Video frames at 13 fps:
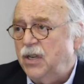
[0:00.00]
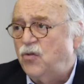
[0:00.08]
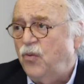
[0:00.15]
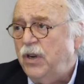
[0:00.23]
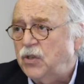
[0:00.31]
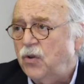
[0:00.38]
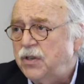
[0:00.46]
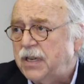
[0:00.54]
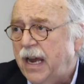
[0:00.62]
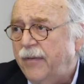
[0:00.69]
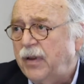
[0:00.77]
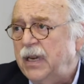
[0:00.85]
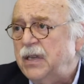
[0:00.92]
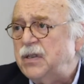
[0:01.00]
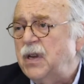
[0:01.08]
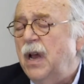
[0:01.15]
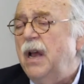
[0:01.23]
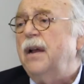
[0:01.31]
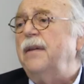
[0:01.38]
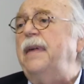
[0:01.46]
there's research evidence
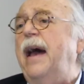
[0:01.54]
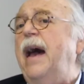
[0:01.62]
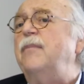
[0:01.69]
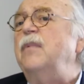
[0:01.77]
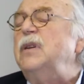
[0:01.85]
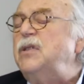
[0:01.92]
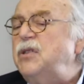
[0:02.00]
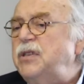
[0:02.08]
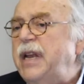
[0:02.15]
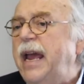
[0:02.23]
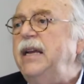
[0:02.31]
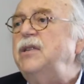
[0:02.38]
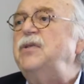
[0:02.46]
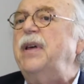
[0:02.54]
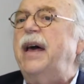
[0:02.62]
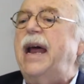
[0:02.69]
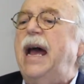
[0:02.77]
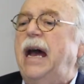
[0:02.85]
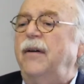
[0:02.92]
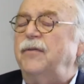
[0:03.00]
that states that
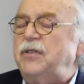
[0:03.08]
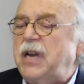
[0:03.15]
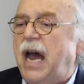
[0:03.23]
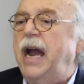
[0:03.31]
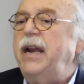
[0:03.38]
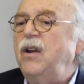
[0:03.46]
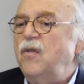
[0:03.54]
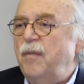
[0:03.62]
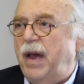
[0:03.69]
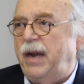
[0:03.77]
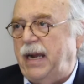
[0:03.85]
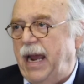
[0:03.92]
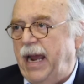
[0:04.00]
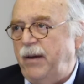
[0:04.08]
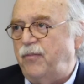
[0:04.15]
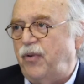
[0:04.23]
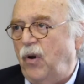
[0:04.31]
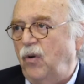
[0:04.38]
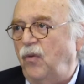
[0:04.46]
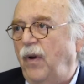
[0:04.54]
have tinier Medicaid
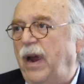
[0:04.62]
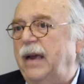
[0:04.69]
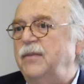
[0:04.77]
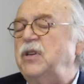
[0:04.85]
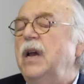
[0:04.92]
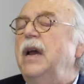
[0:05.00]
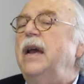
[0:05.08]
programs